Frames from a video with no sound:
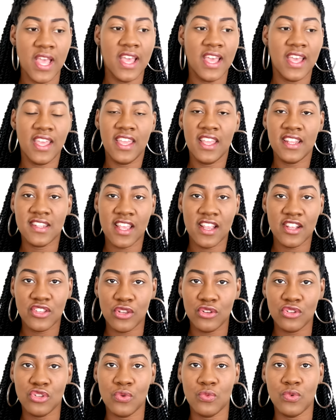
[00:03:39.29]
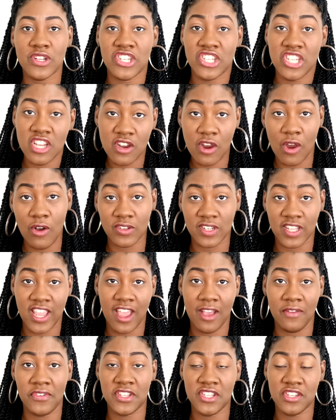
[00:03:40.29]
he takes her to what she called the
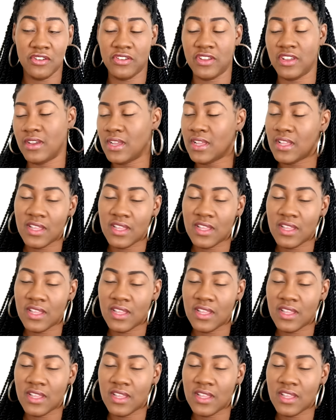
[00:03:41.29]
cafeteria.